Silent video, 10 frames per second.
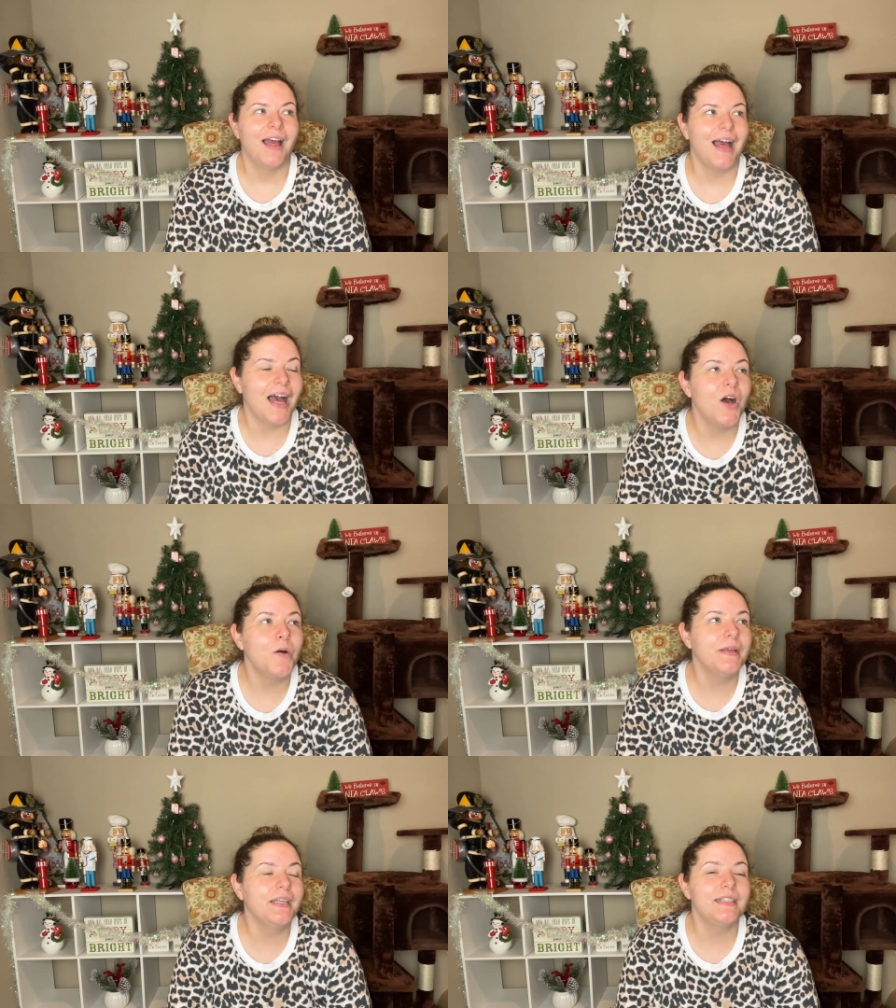how
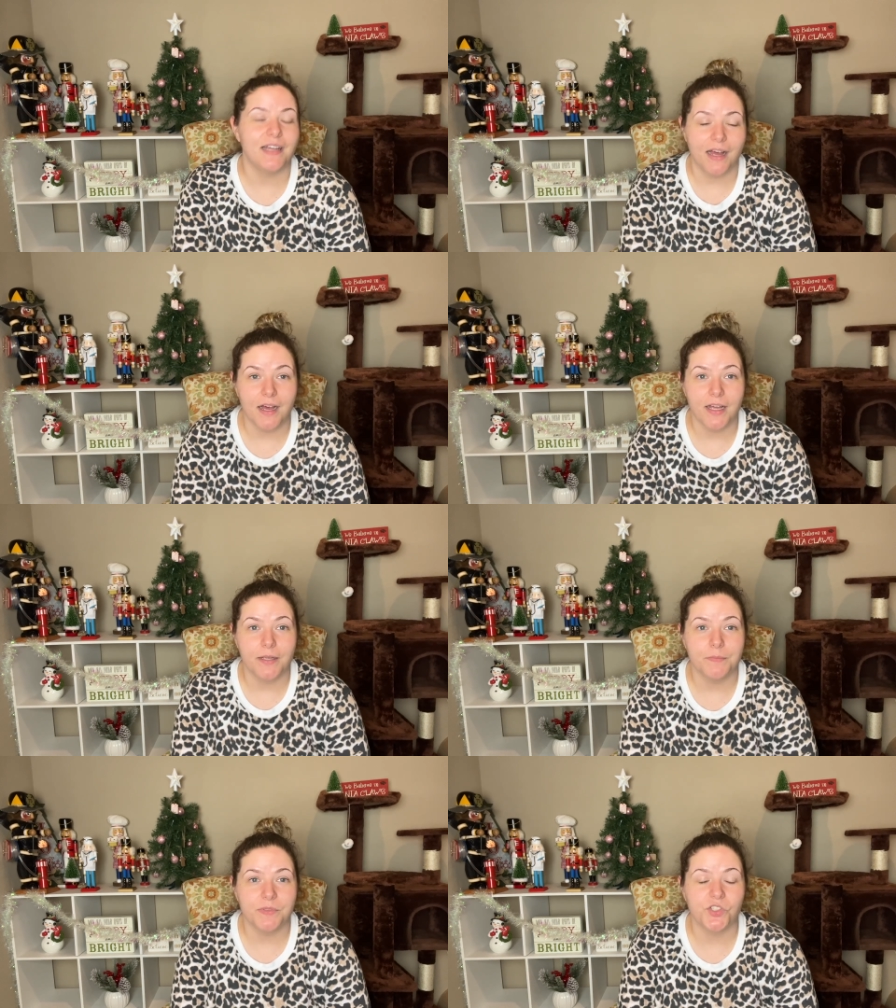many
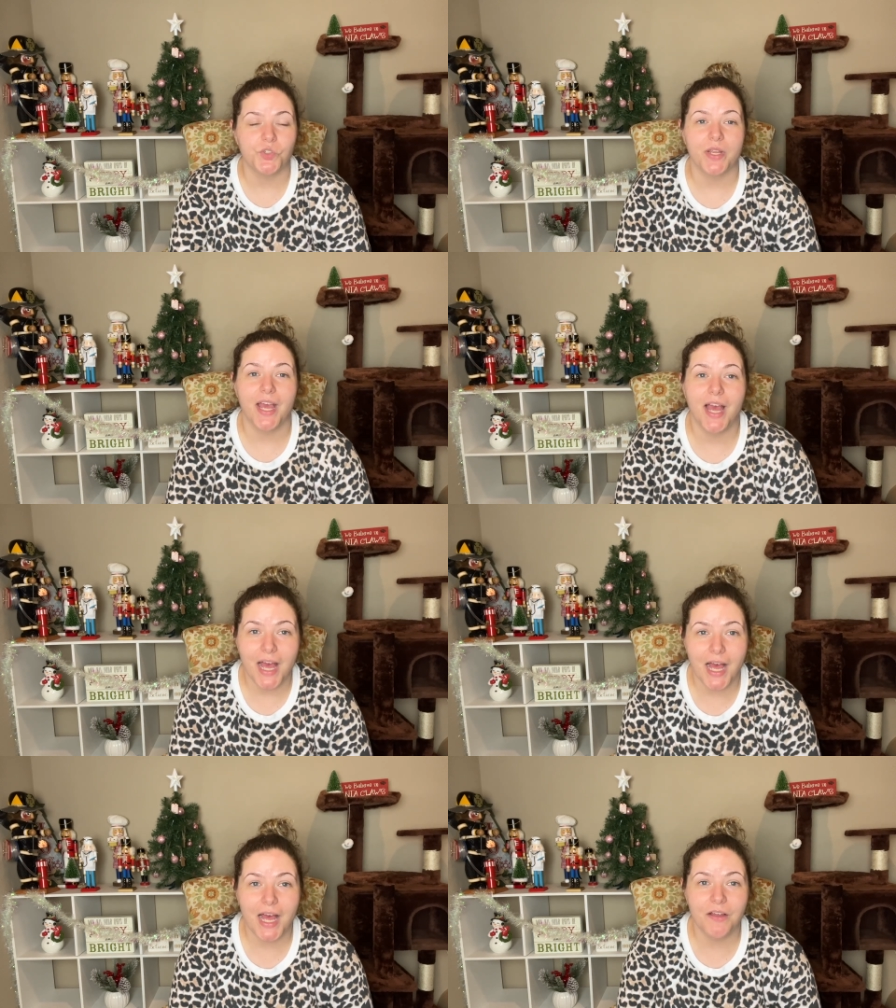times do we
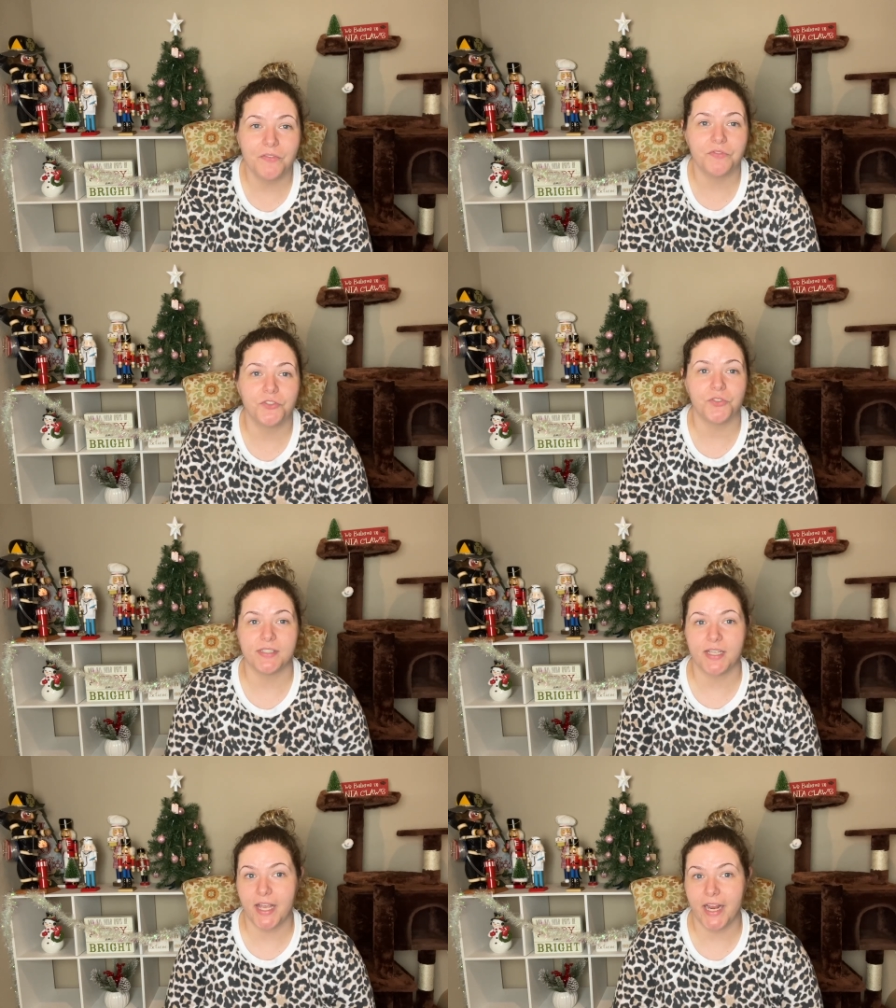have to
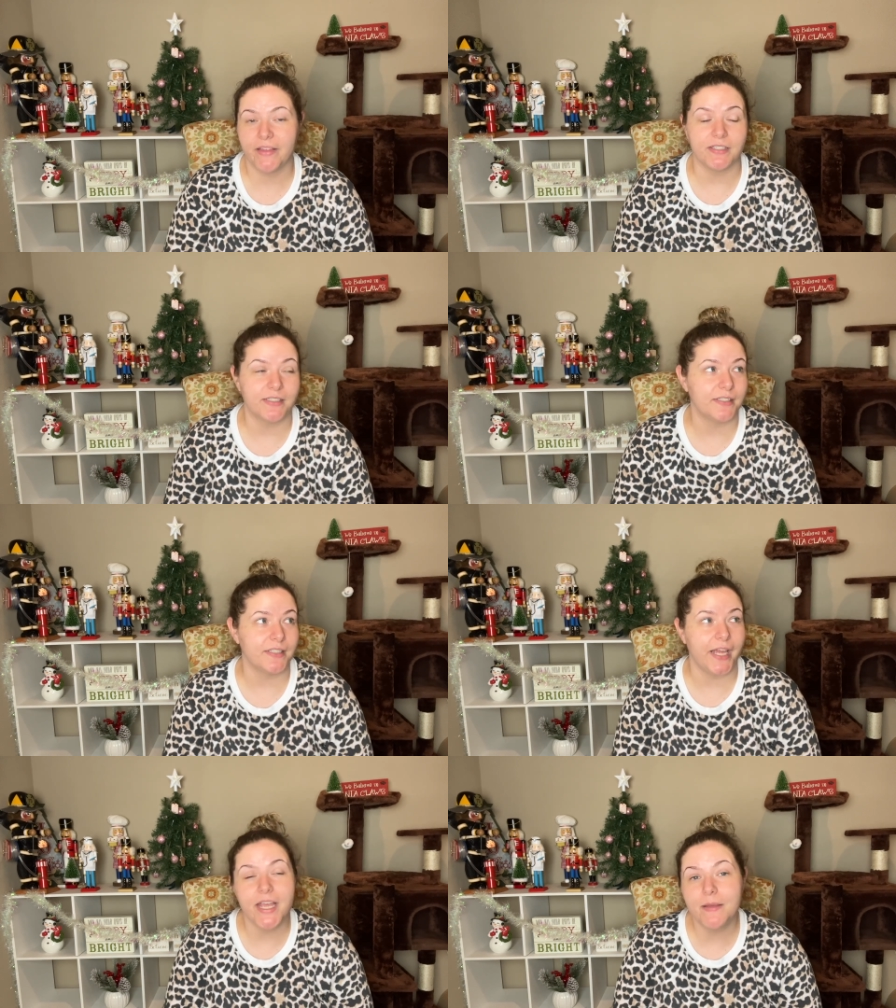say the
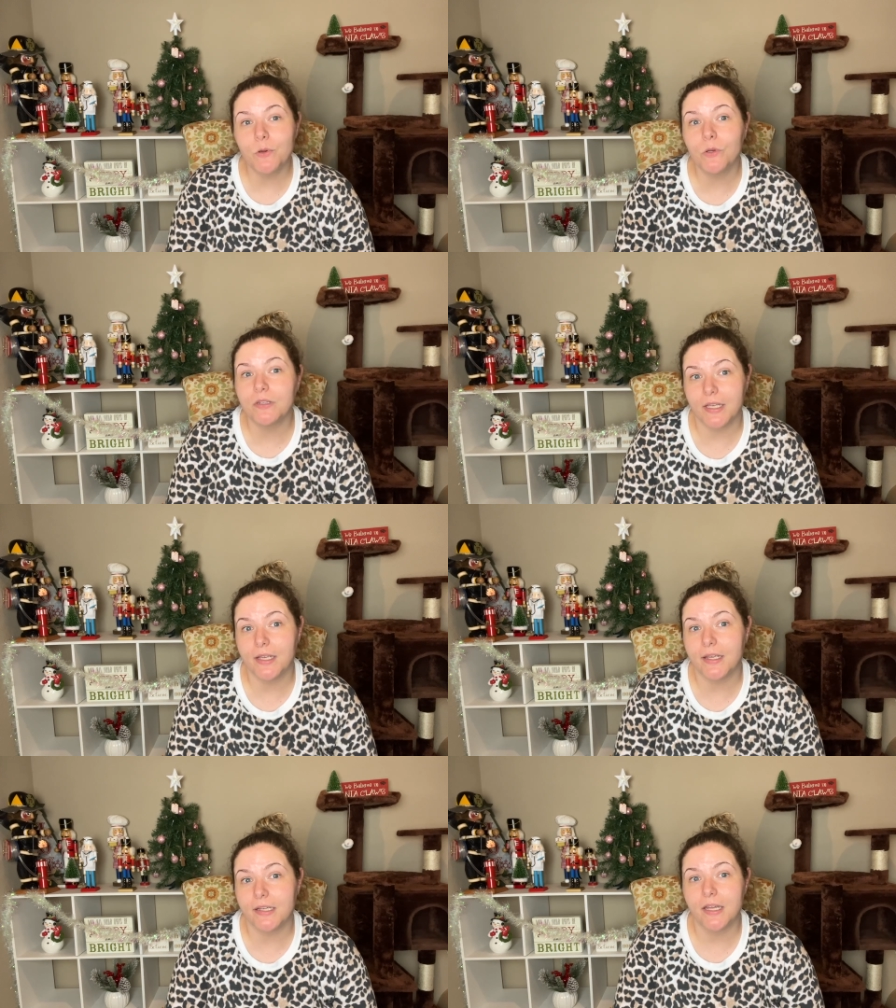same old
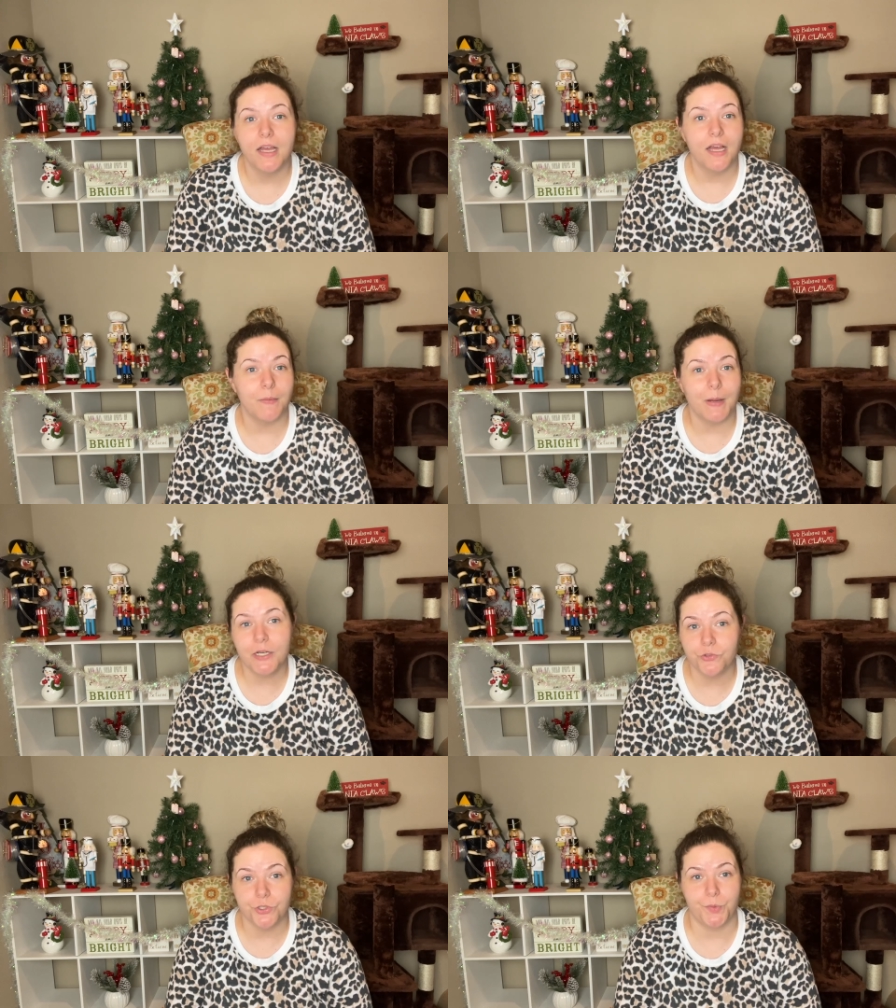thing about
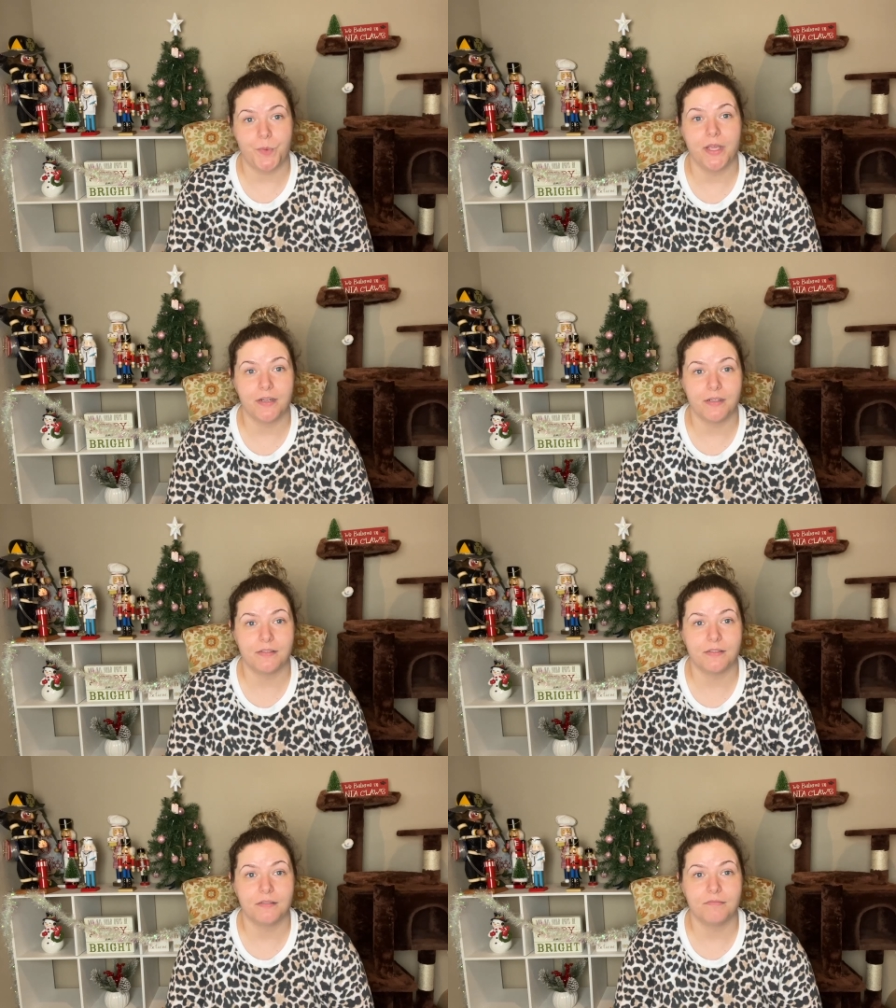Trisha Paytas?